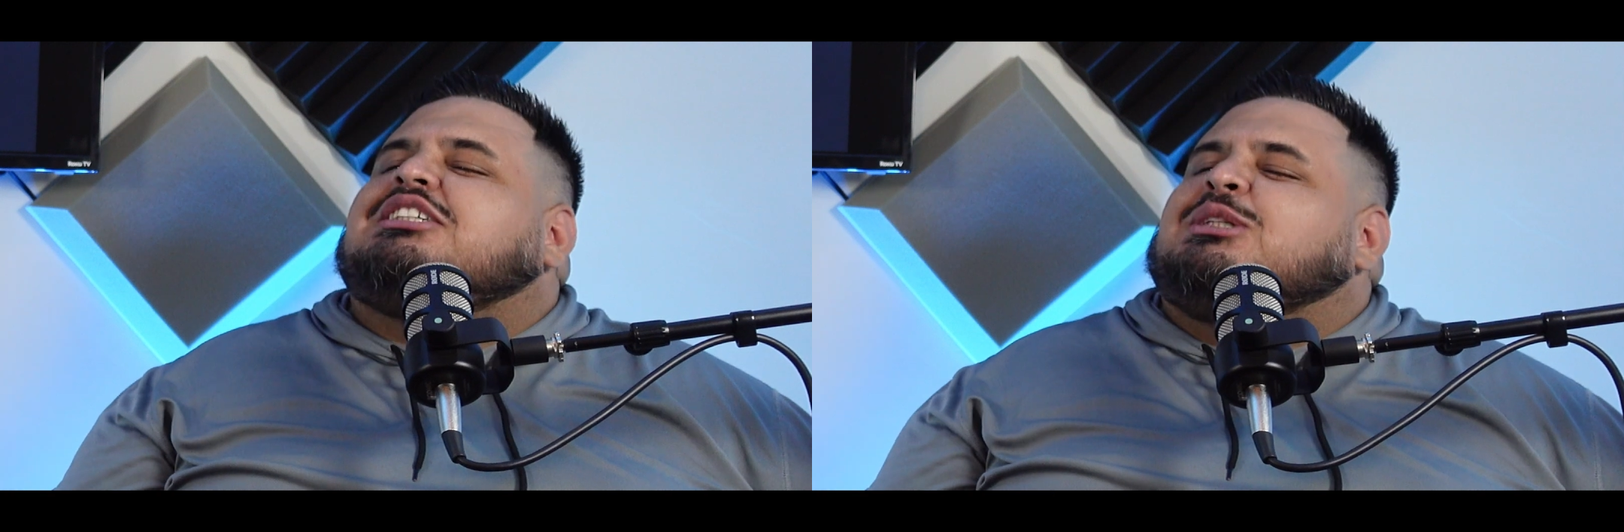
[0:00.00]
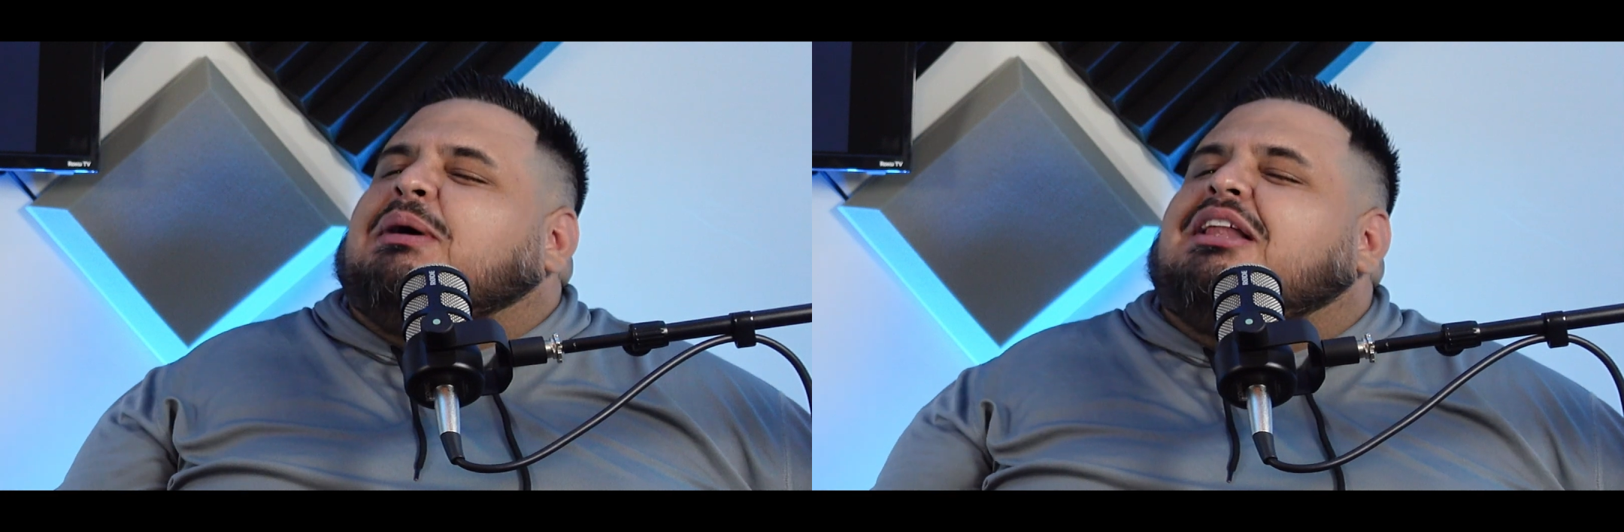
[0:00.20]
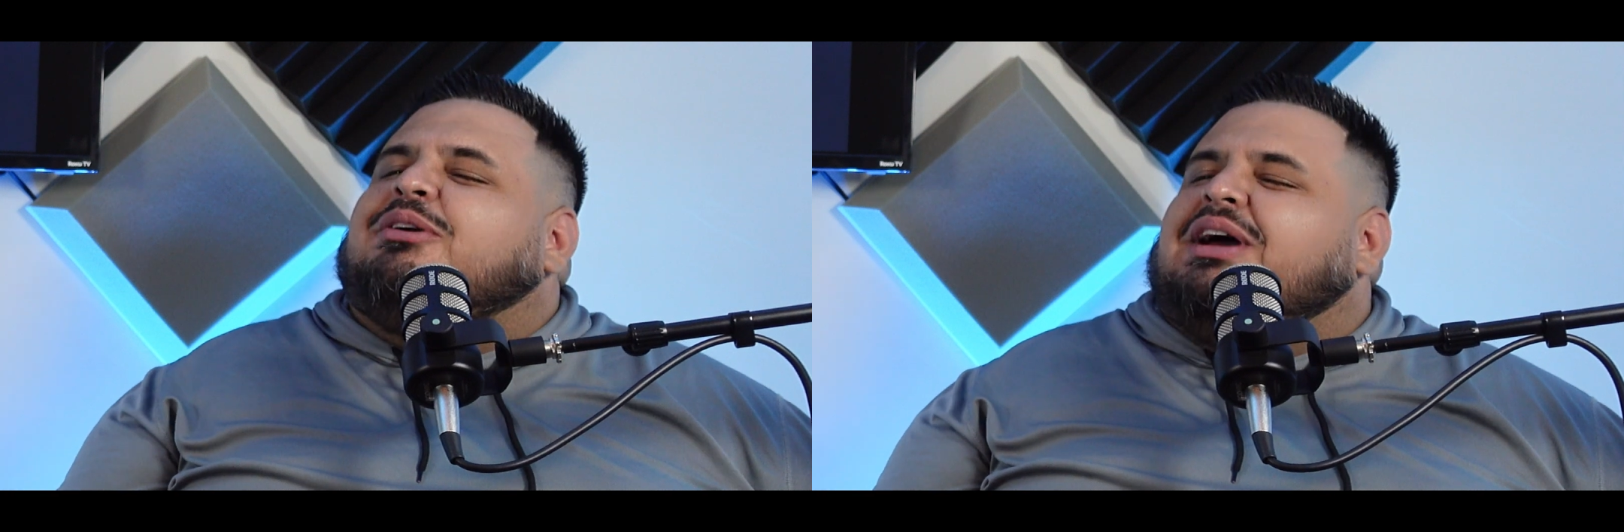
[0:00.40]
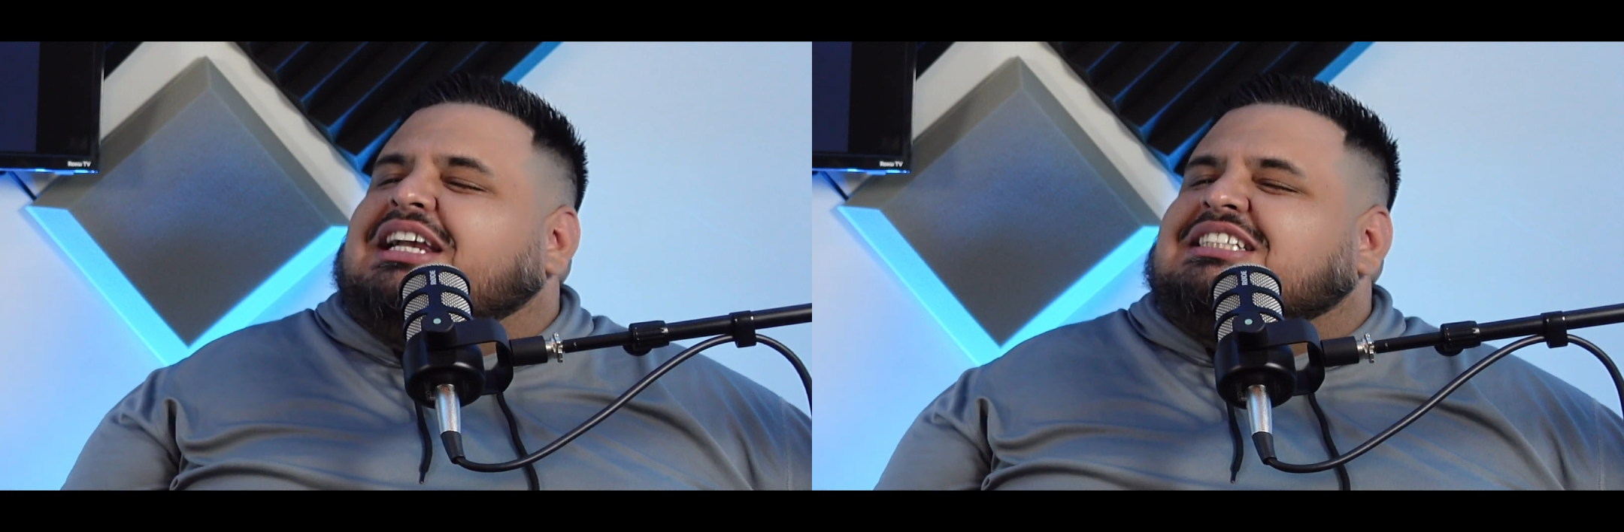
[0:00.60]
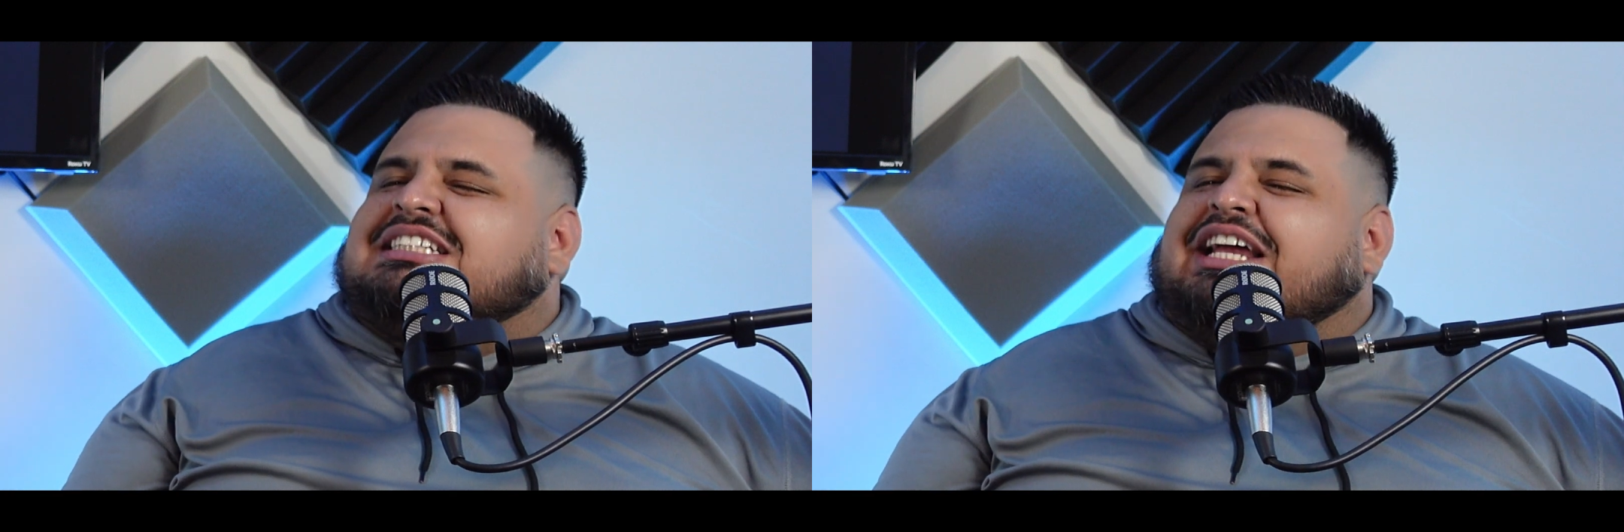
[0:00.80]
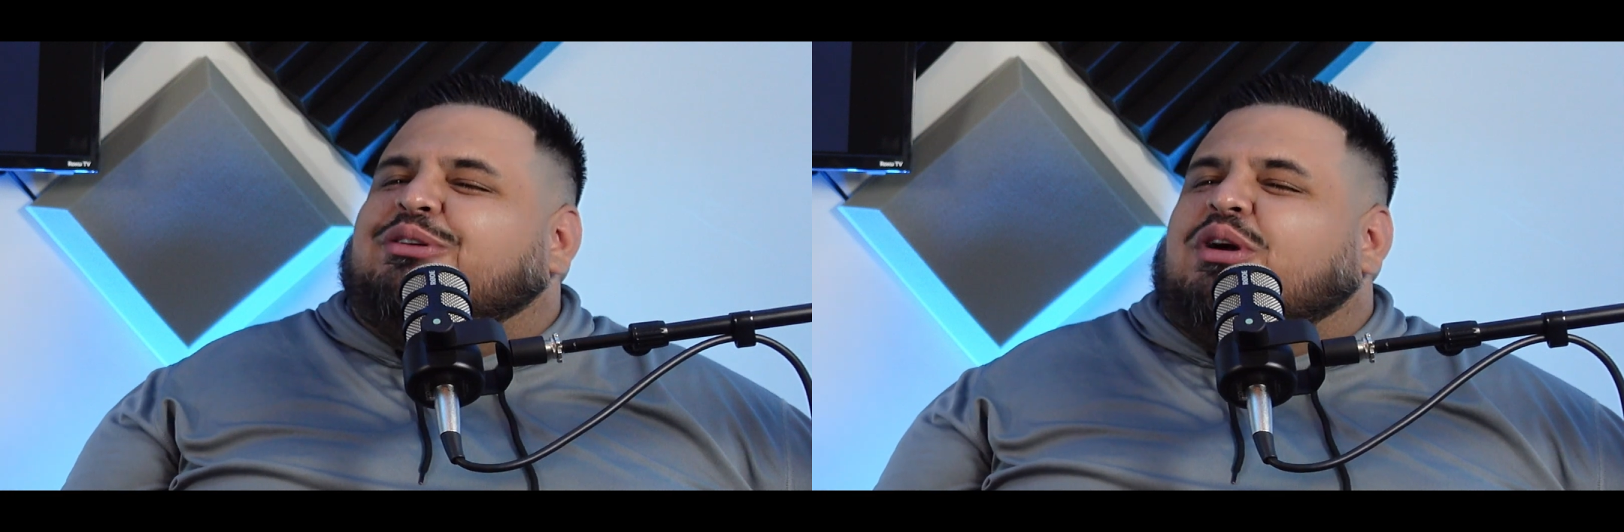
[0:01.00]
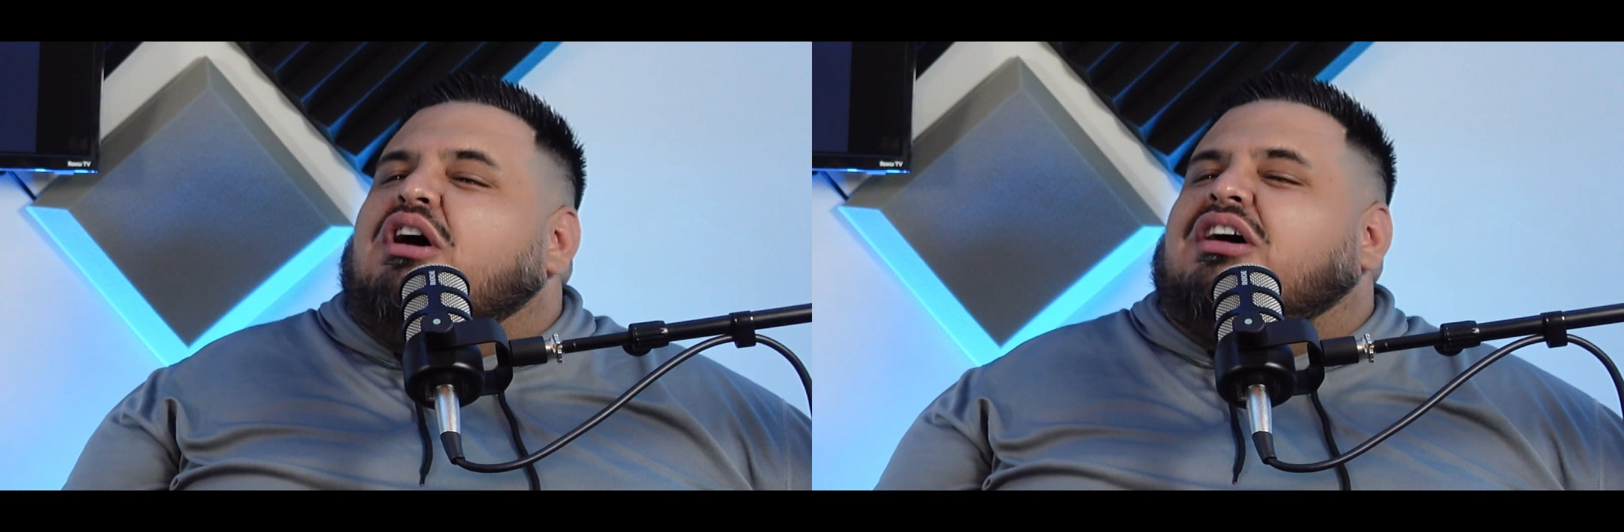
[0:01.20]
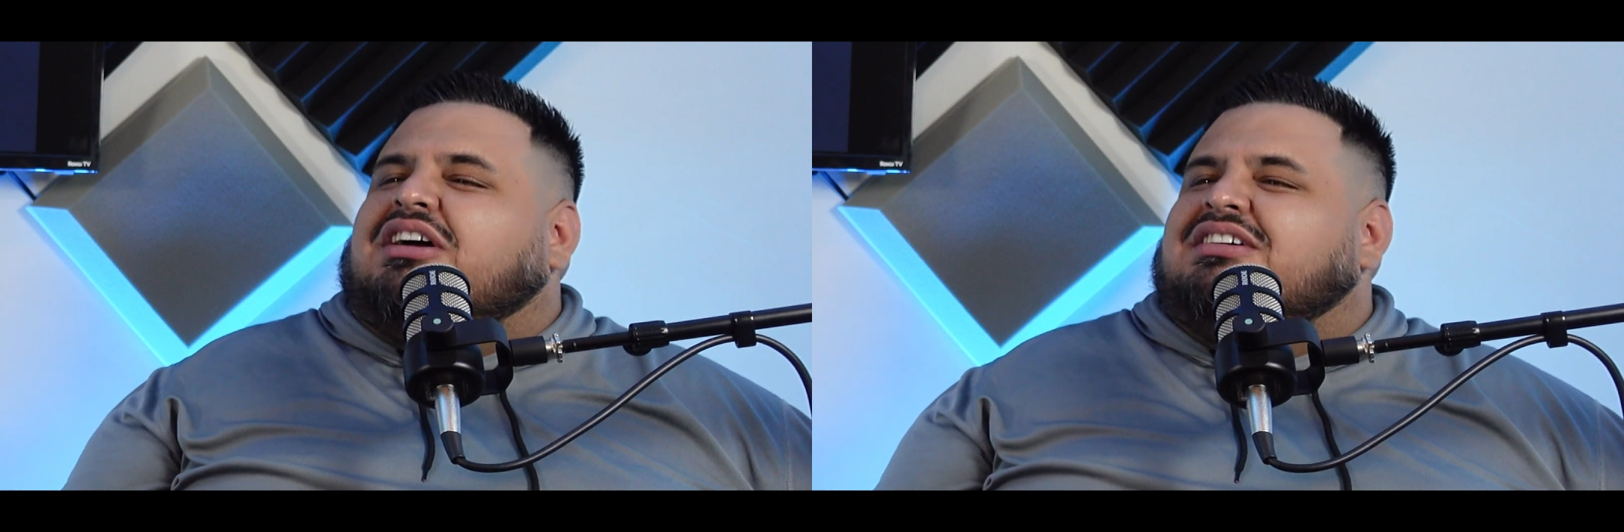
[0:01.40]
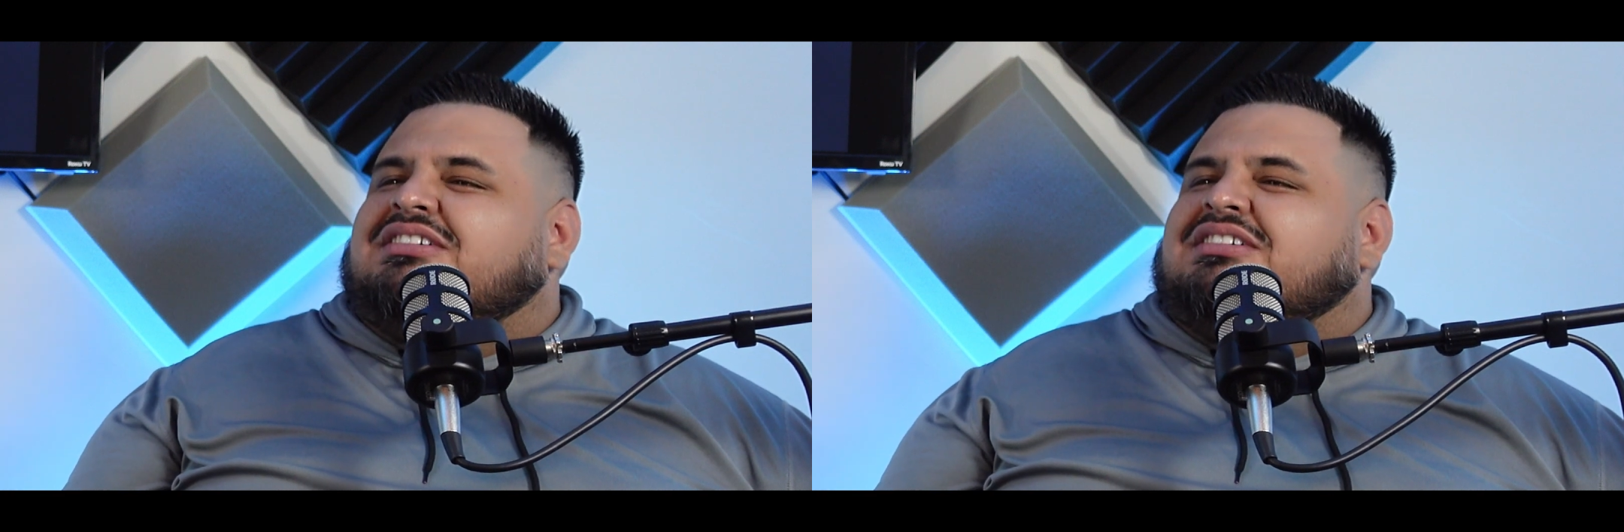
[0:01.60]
spell it right and say it wrong?